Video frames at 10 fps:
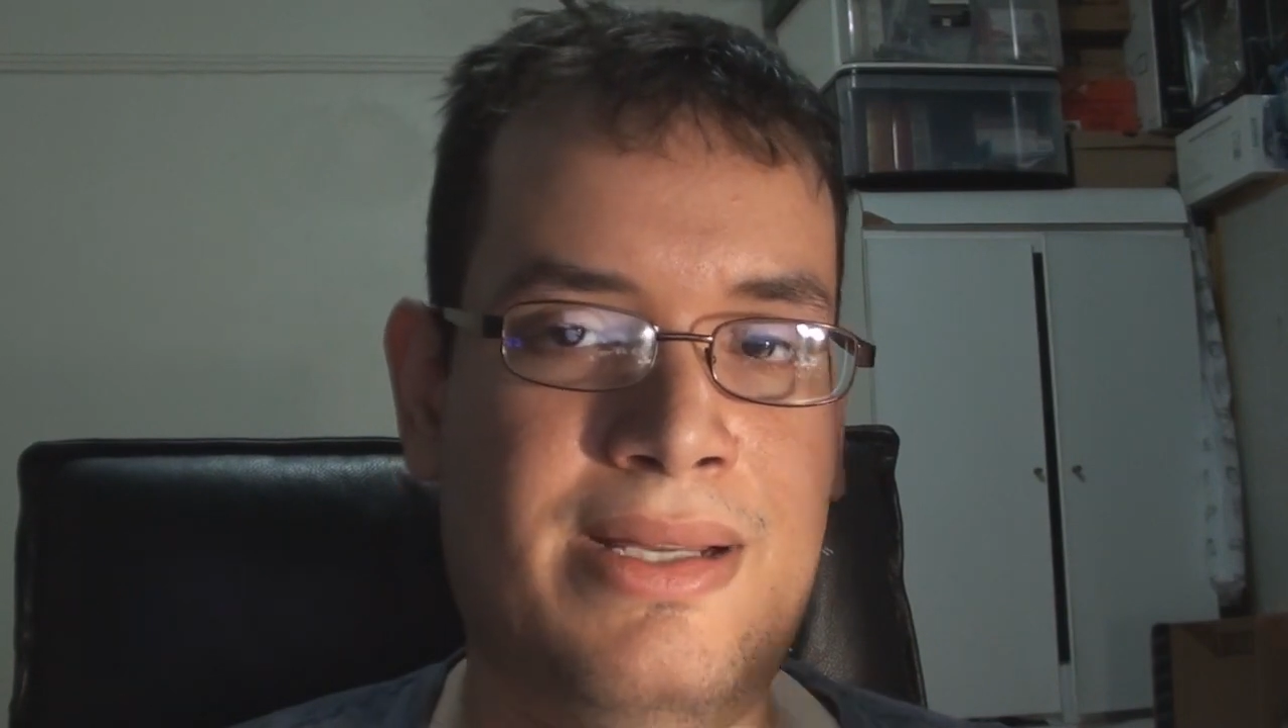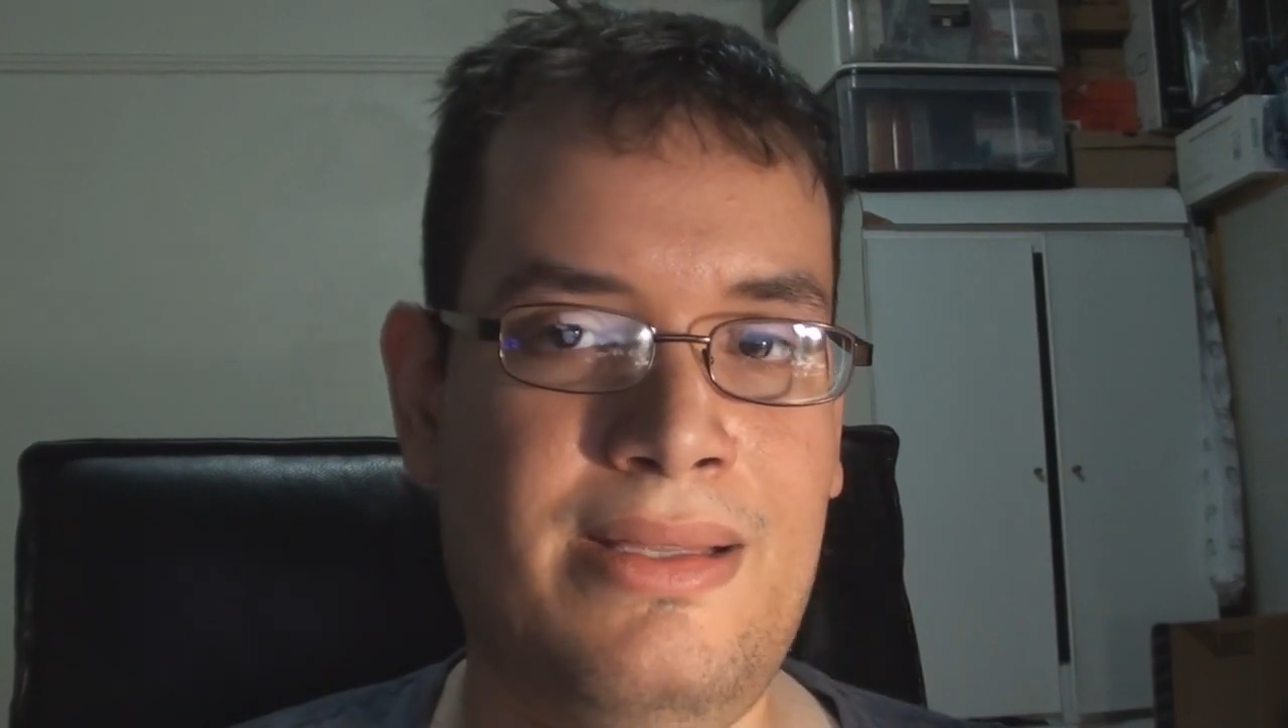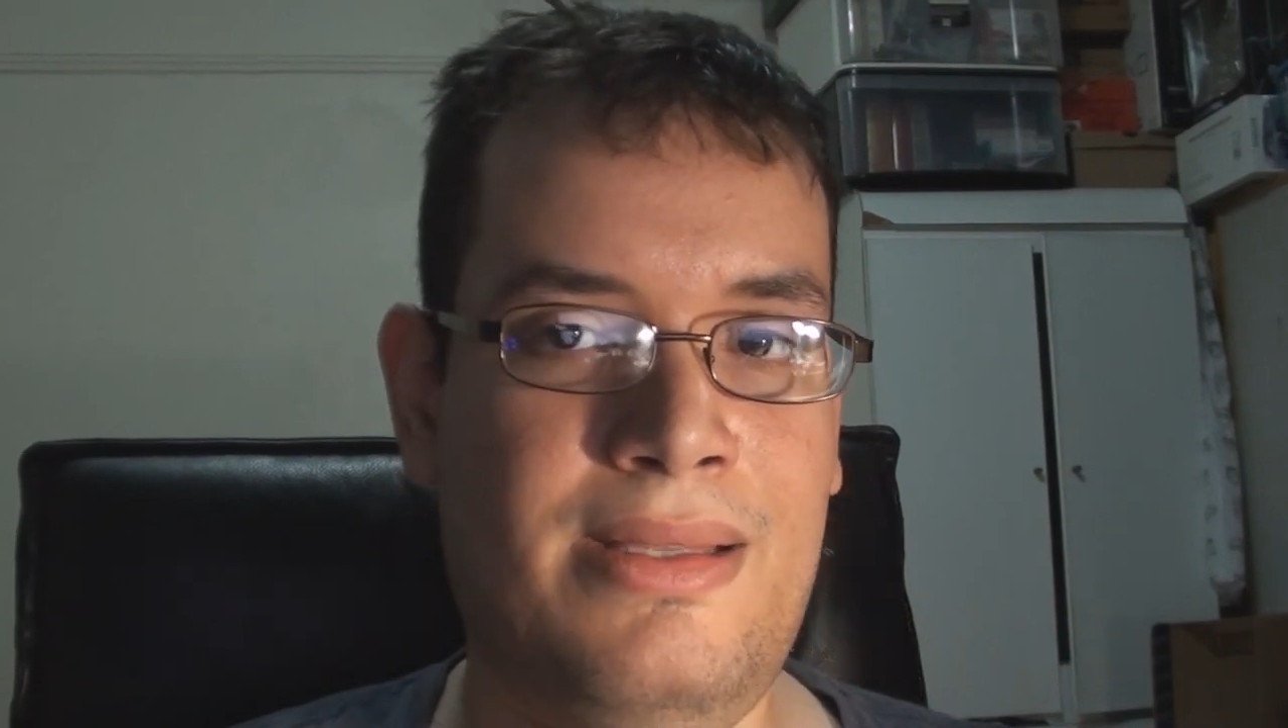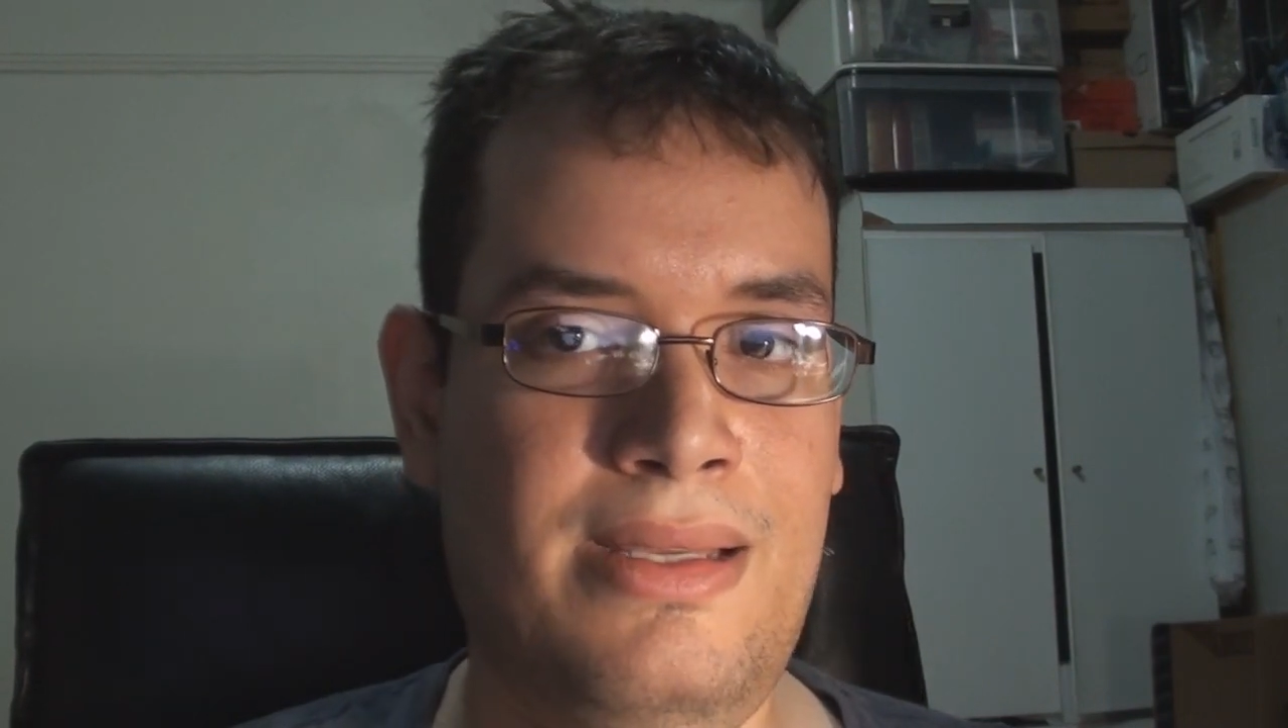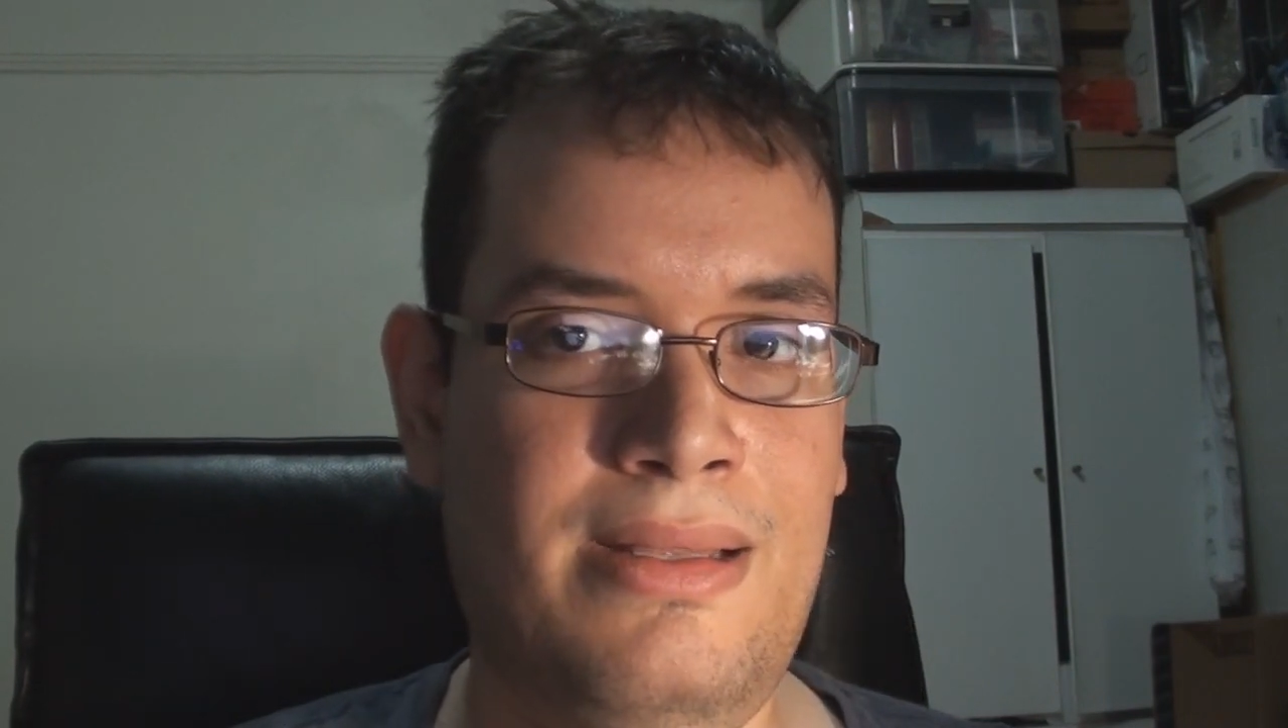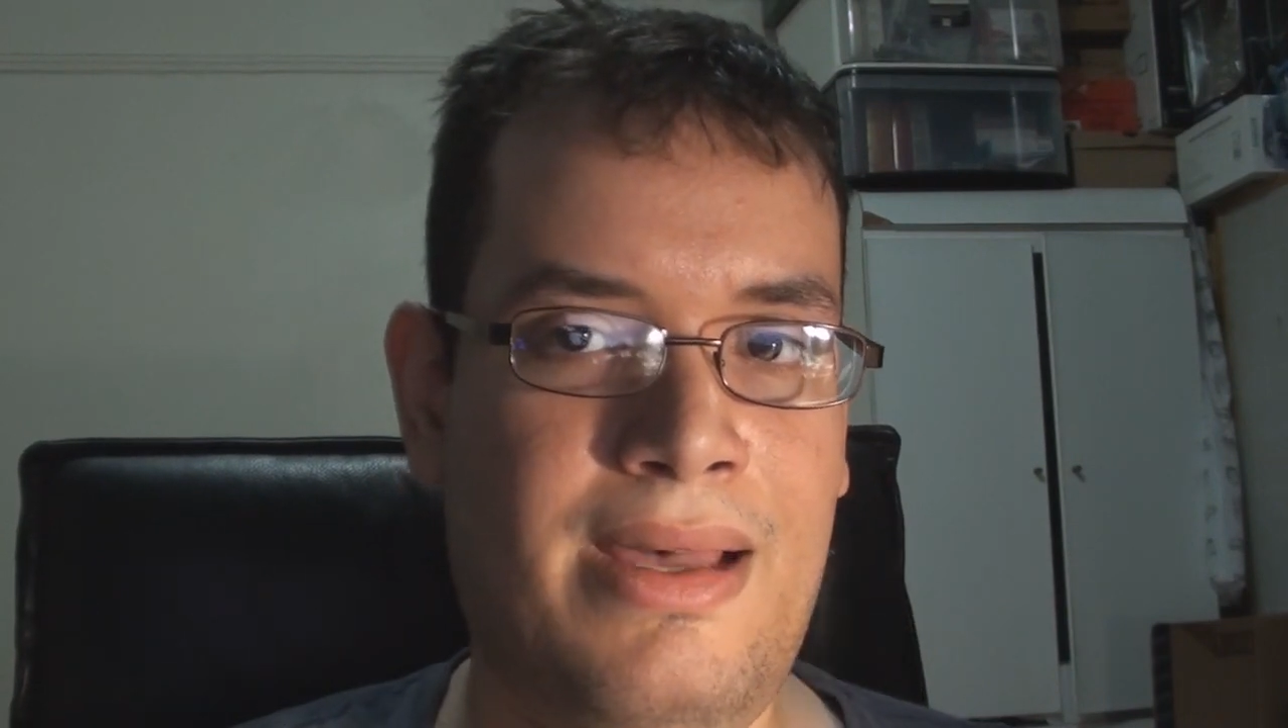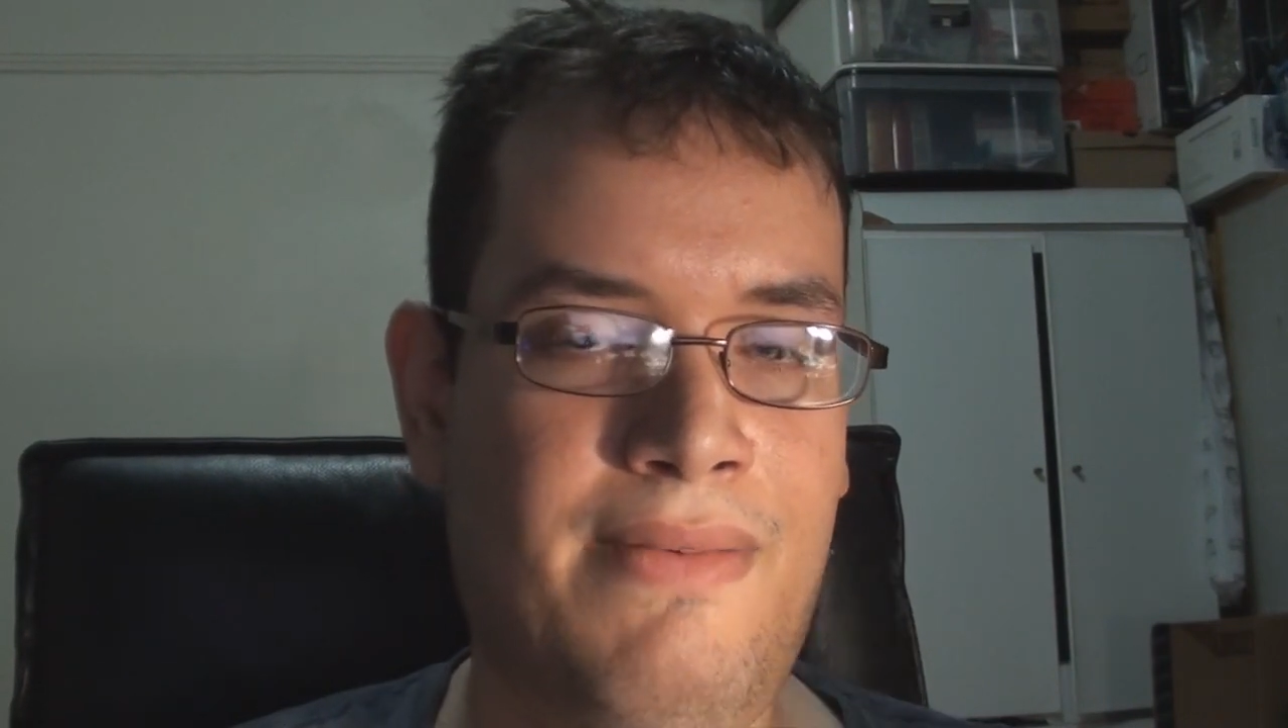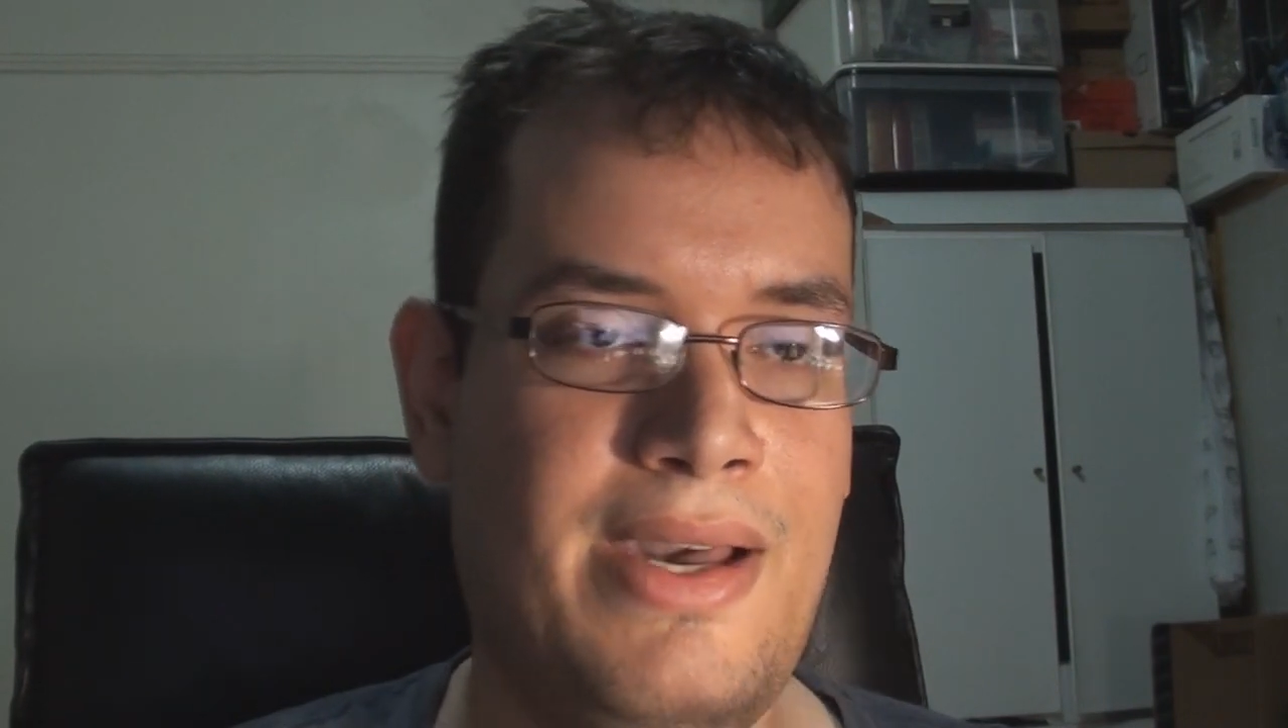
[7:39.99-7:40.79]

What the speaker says: not the live